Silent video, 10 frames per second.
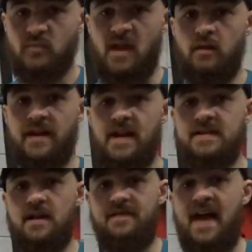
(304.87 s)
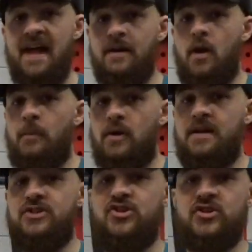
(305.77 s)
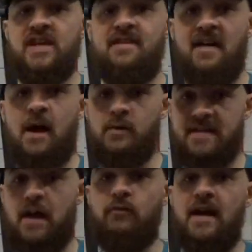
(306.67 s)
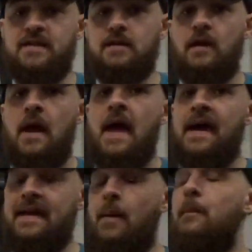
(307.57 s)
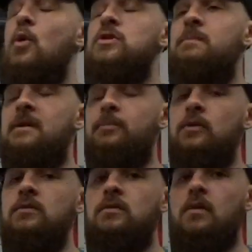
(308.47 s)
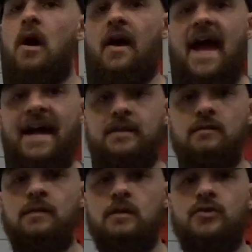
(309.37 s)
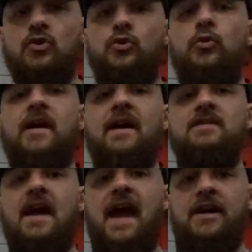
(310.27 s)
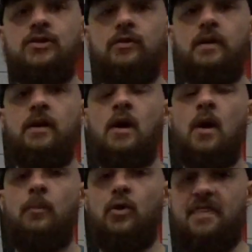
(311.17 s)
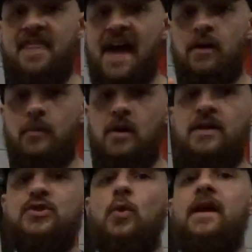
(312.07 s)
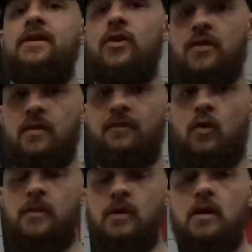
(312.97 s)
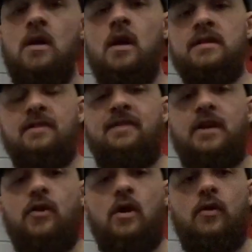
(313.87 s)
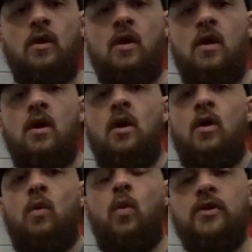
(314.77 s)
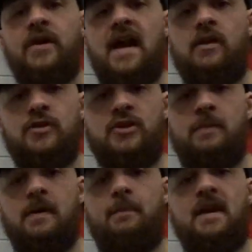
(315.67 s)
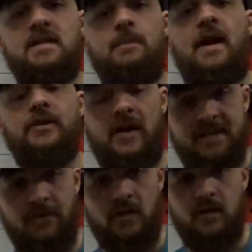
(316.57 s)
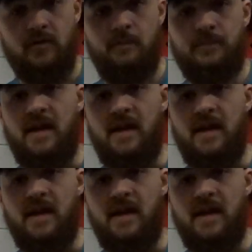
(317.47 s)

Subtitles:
Like I said, that number is just if I was at rest. Now, most people are active, so you would have to actually put that number into another formula to figure out what your calories should be based upon your activity level.